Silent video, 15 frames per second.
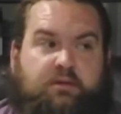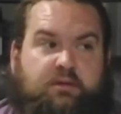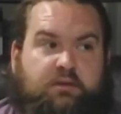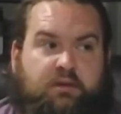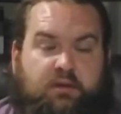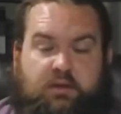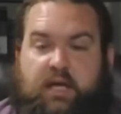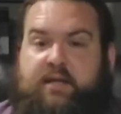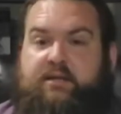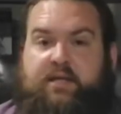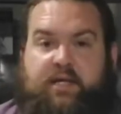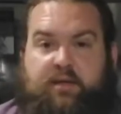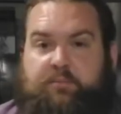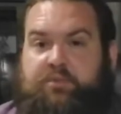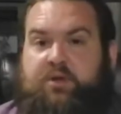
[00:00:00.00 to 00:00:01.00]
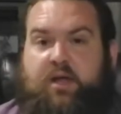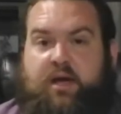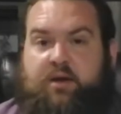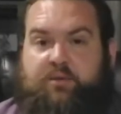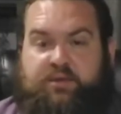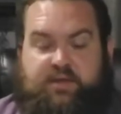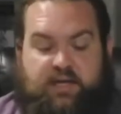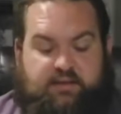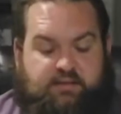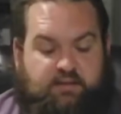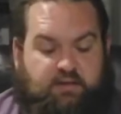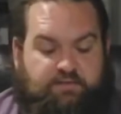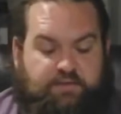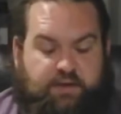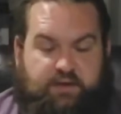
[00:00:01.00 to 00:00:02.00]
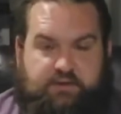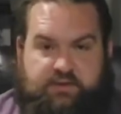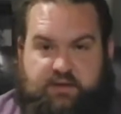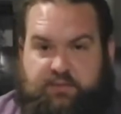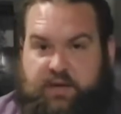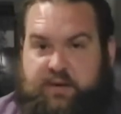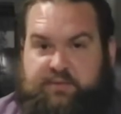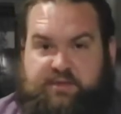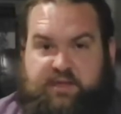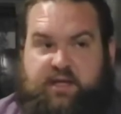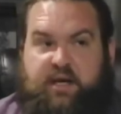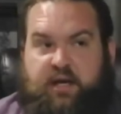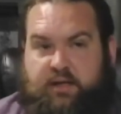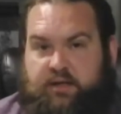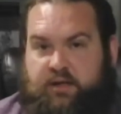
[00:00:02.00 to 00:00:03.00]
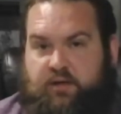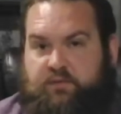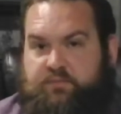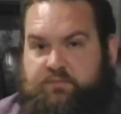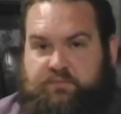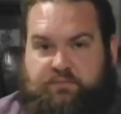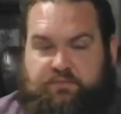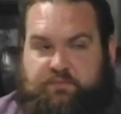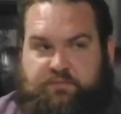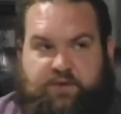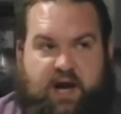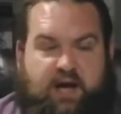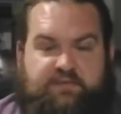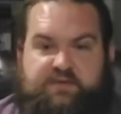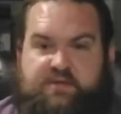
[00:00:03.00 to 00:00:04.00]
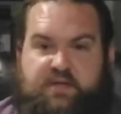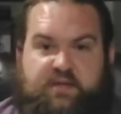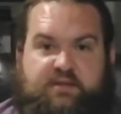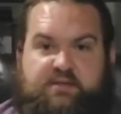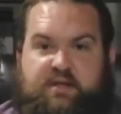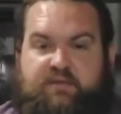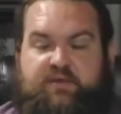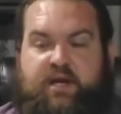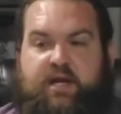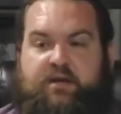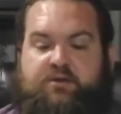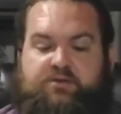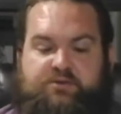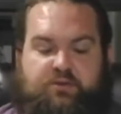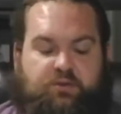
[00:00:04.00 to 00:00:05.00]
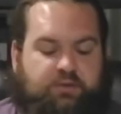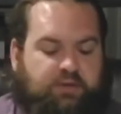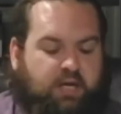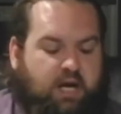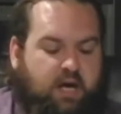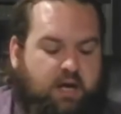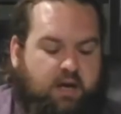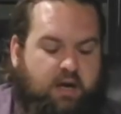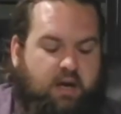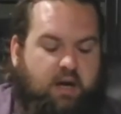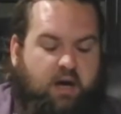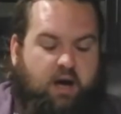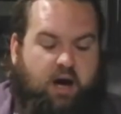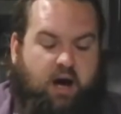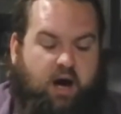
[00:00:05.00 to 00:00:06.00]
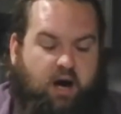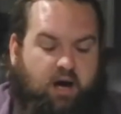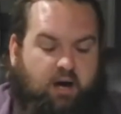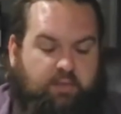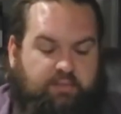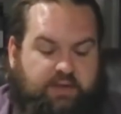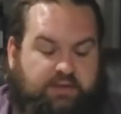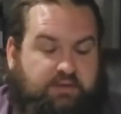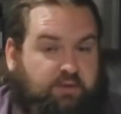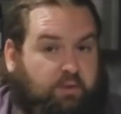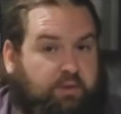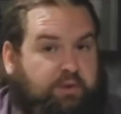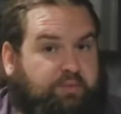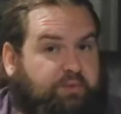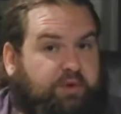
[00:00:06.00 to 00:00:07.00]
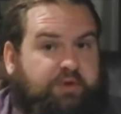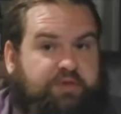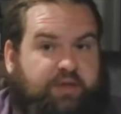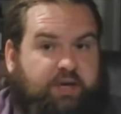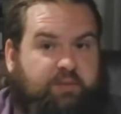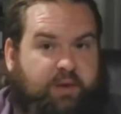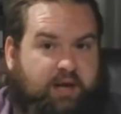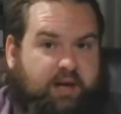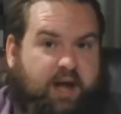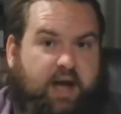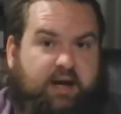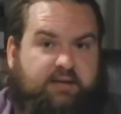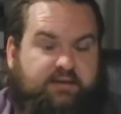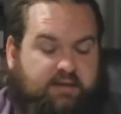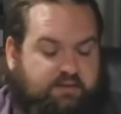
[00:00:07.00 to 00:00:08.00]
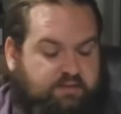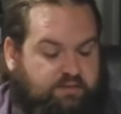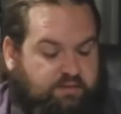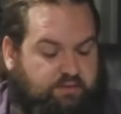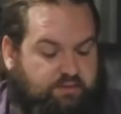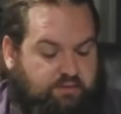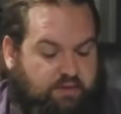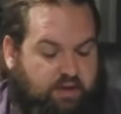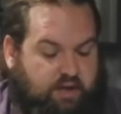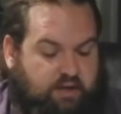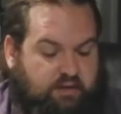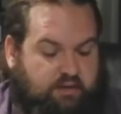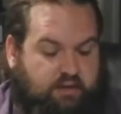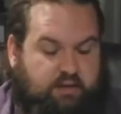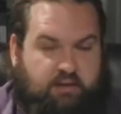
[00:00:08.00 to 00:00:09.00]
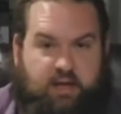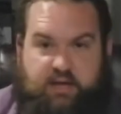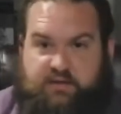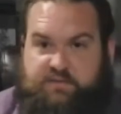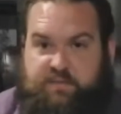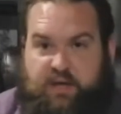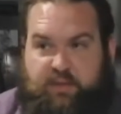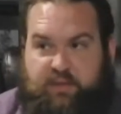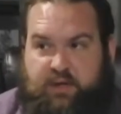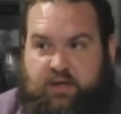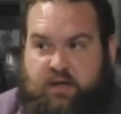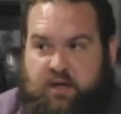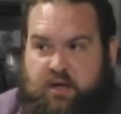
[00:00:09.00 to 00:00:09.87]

collecting and playing with Godzilla figures, like when I was a kid, 5, 6, 7, 8 years old. That's the only real thing we had access to, unless maybe